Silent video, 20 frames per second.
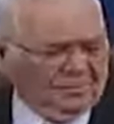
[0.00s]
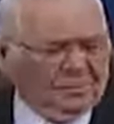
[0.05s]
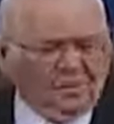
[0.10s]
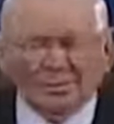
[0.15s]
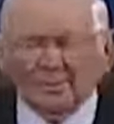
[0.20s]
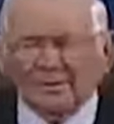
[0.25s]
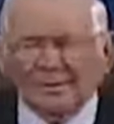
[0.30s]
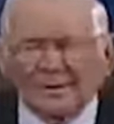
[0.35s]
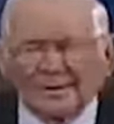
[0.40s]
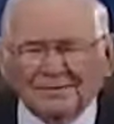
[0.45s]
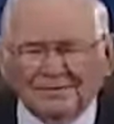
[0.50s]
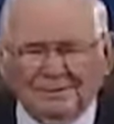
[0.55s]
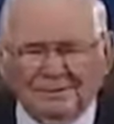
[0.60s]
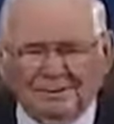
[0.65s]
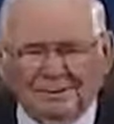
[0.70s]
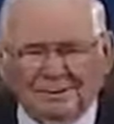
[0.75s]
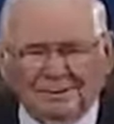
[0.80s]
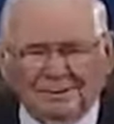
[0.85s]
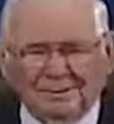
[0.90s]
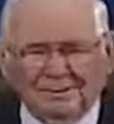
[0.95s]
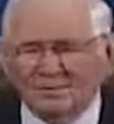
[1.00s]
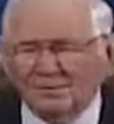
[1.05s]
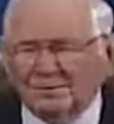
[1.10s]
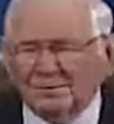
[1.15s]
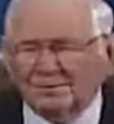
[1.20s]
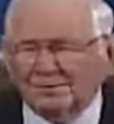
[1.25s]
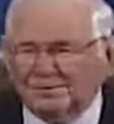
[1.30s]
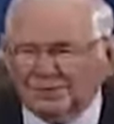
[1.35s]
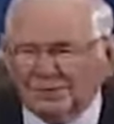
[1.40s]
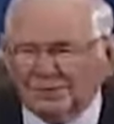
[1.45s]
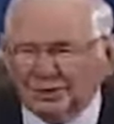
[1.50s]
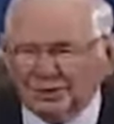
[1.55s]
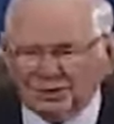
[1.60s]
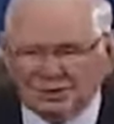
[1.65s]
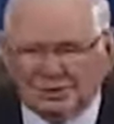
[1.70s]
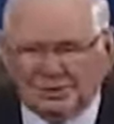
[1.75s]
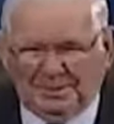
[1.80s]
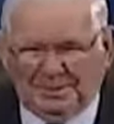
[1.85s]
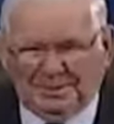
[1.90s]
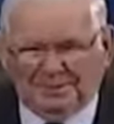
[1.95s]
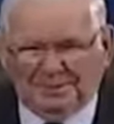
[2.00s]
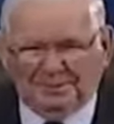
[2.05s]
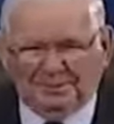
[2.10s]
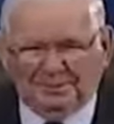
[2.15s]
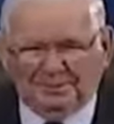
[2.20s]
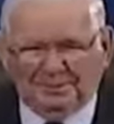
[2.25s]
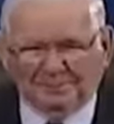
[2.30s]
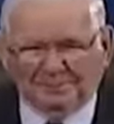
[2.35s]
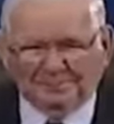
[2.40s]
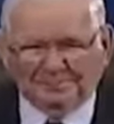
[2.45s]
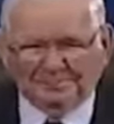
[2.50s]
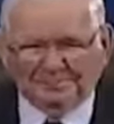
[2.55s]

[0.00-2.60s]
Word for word: or reverend. Let's don't judge people.